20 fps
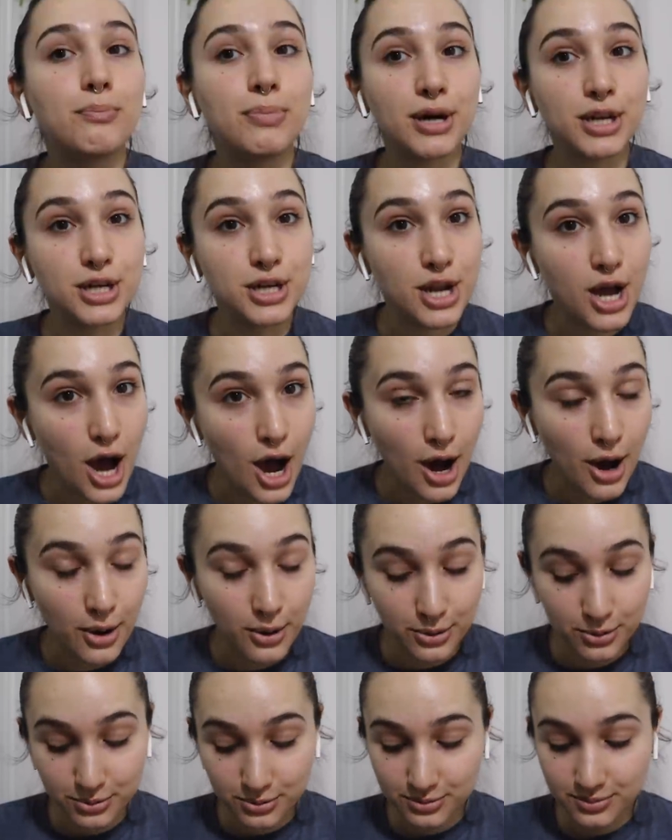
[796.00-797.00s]
But
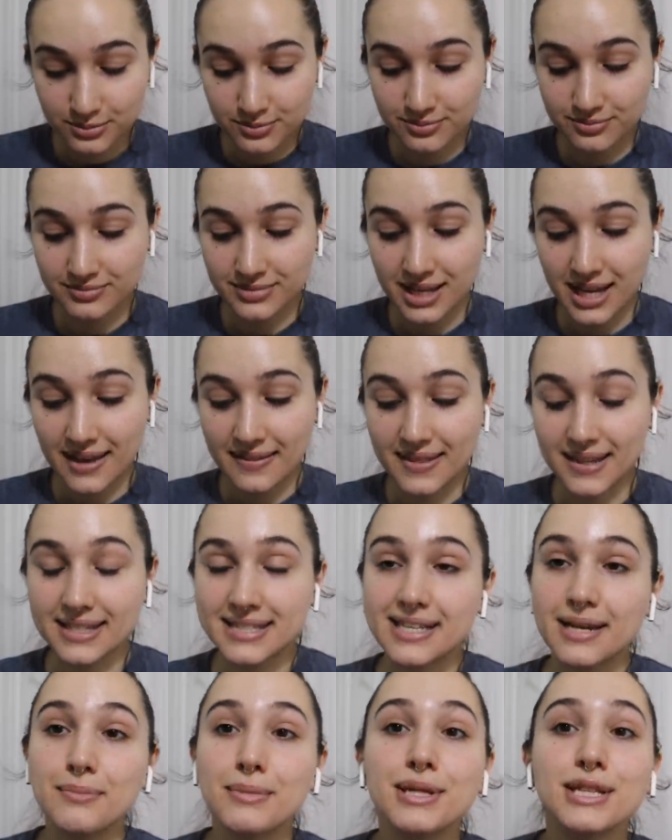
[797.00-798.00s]
no. They
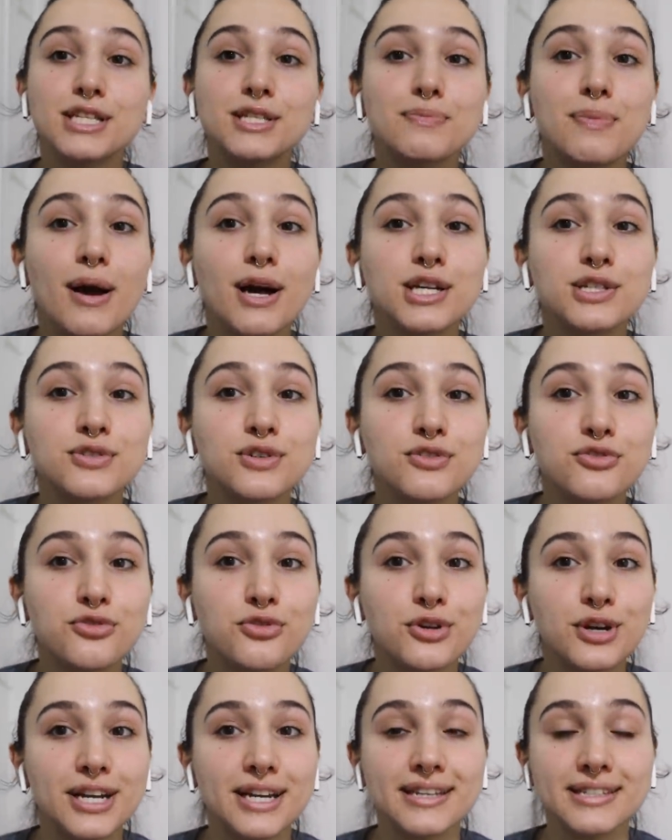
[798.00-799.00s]
sent me this box for
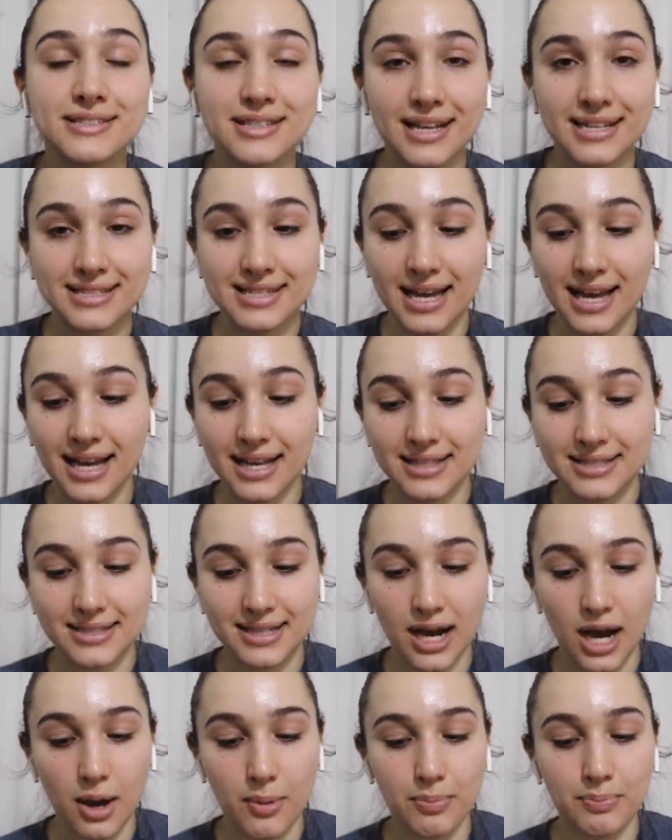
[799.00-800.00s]
free, so that's a heads
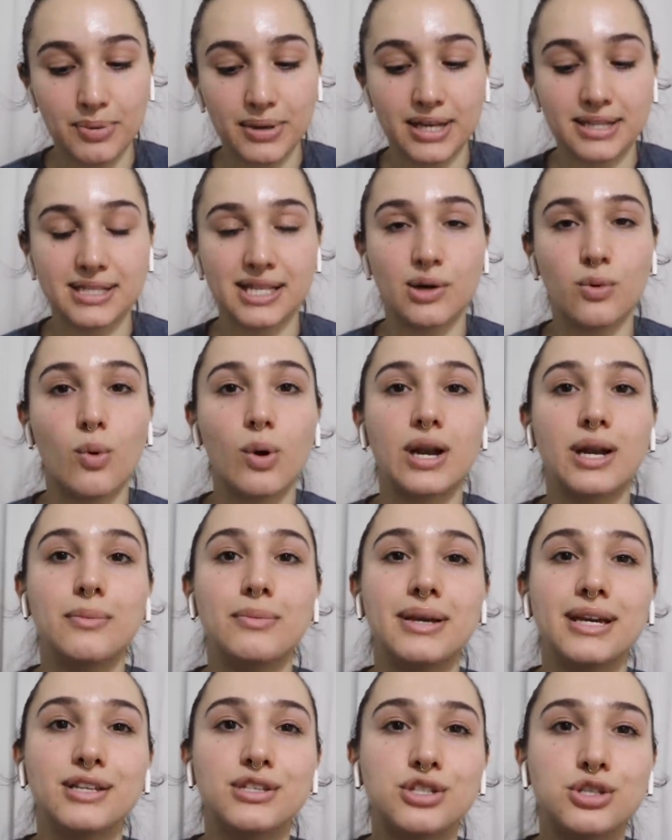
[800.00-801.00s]
up, because they wanted
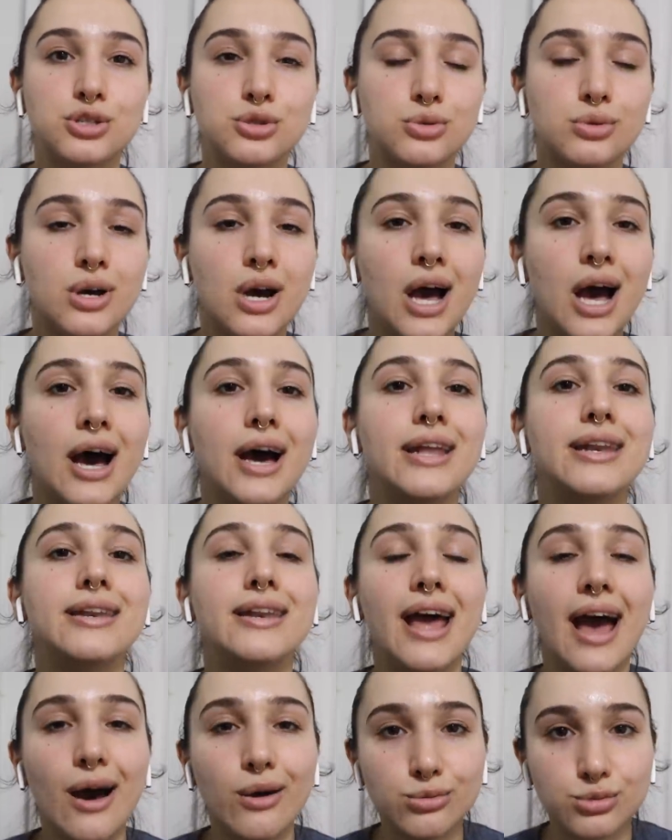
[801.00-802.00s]
me to
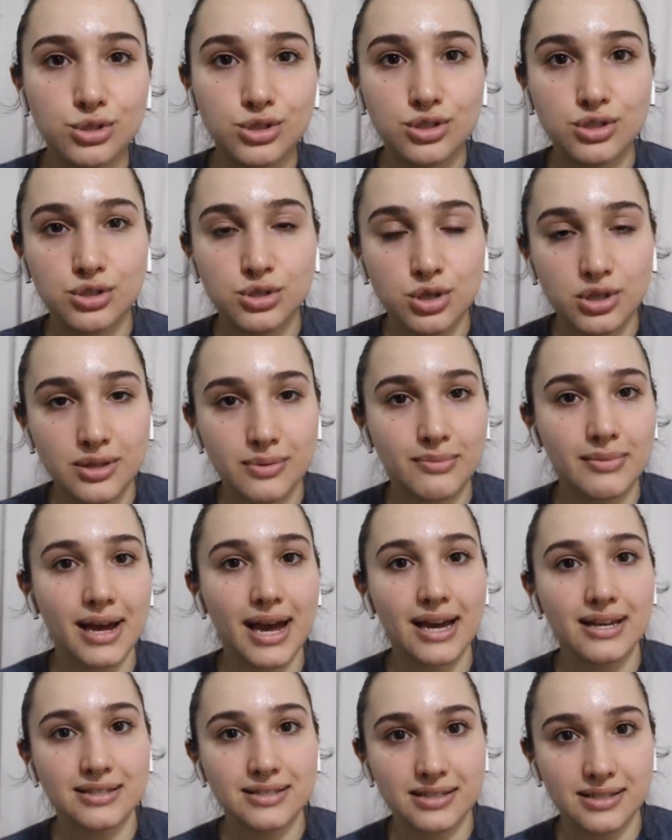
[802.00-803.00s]
announce to the
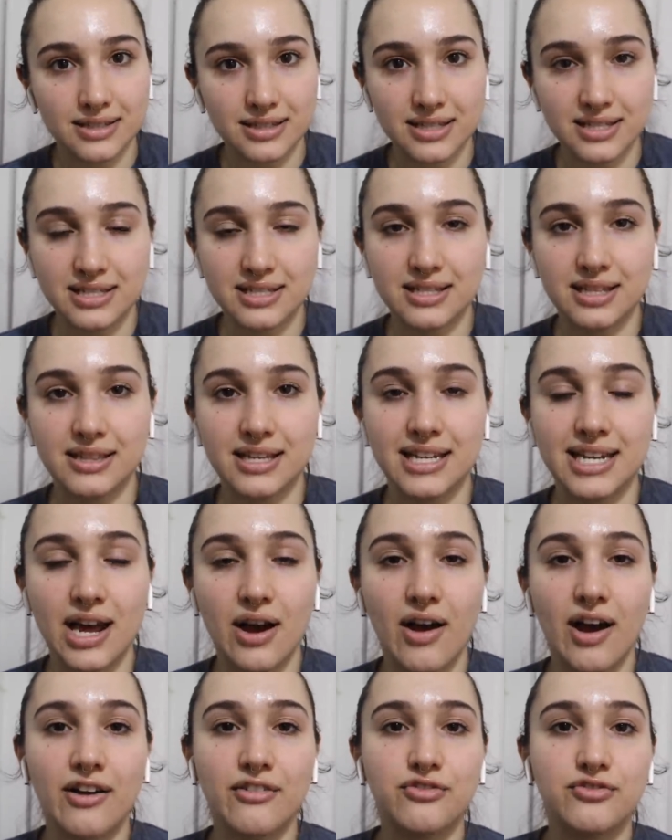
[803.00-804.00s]
masses that they
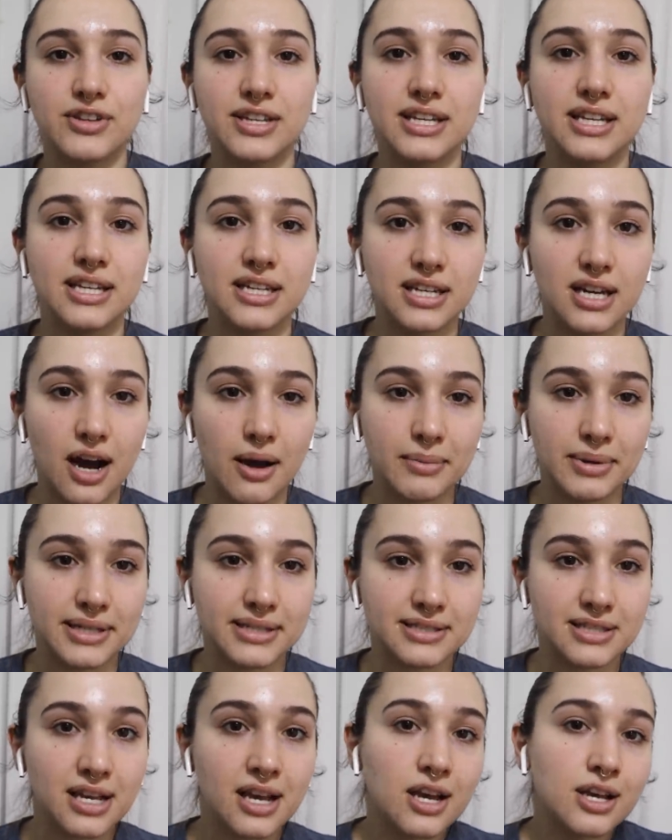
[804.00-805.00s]
now have vegan gummies.